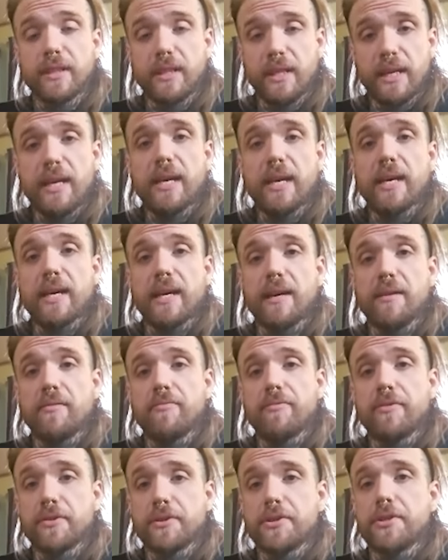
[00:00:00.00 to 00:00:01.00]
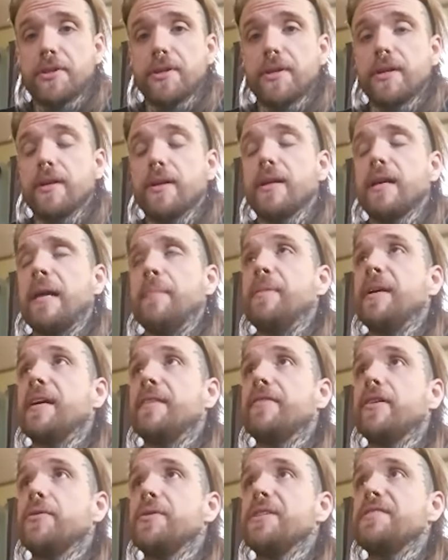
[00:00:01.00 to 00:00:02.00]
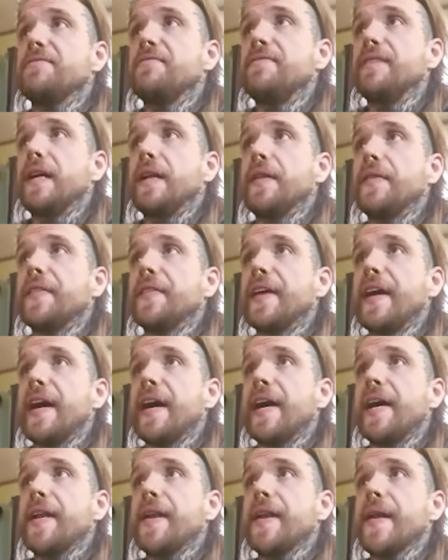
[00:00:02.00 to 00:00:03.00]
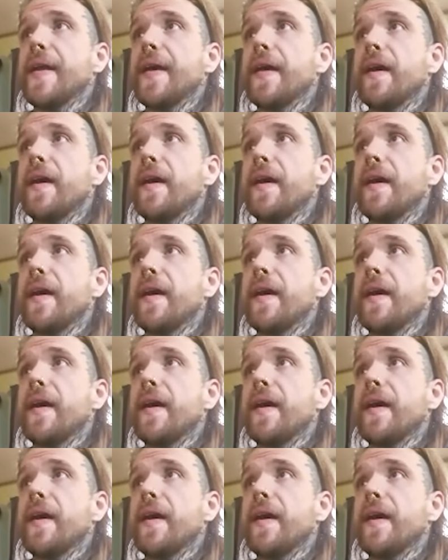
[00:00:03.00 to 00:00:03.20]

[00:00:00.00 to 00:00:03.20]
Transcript: Yeah, for sure. I mean, I've always felt that